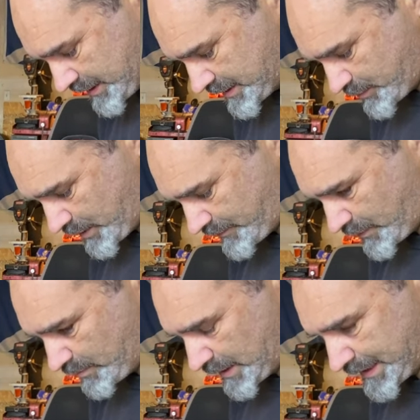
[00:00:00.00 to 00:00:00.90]
these were
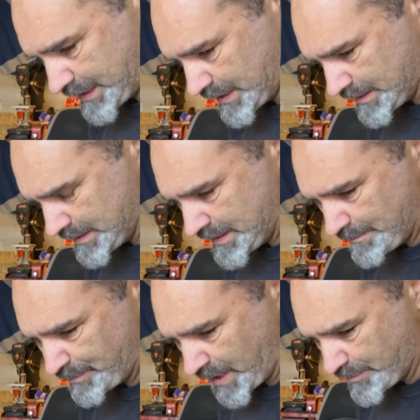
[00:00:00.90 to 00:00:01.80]
from like a
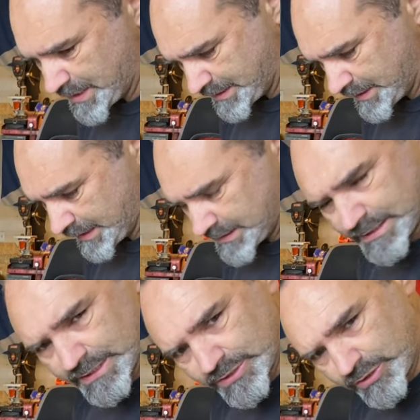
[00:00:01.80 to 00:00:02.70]

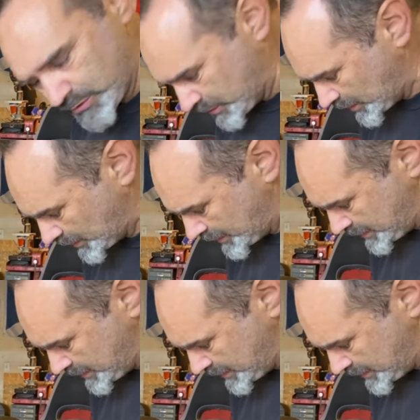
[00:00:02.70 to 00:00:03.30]
mid-90s Cougar,